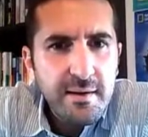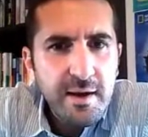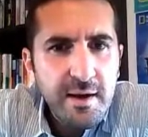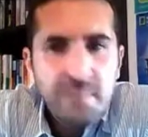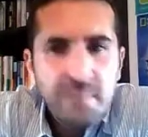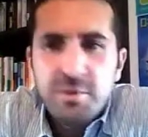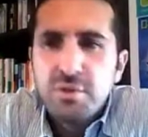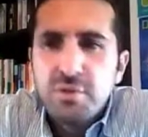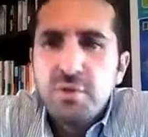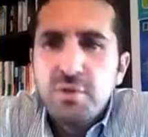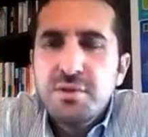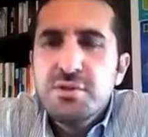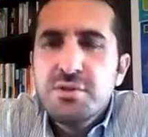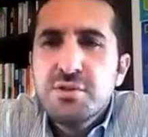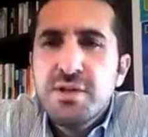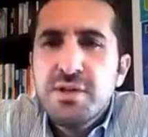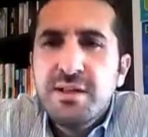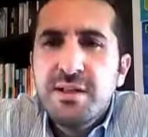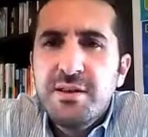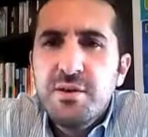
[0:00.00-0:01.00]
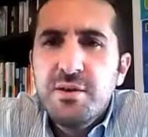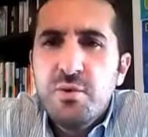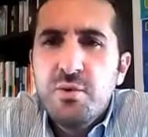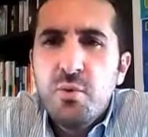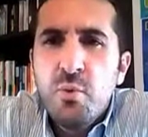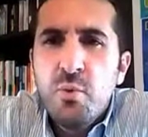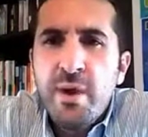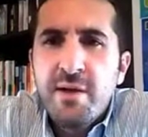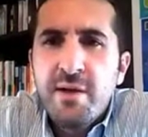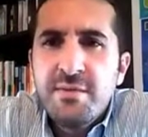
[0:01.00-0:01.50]
not going to tell you
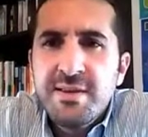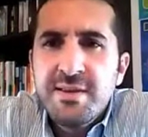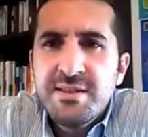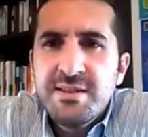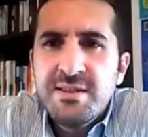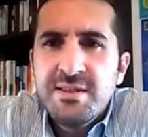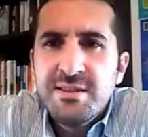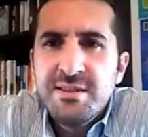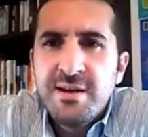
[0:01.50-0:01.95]
where this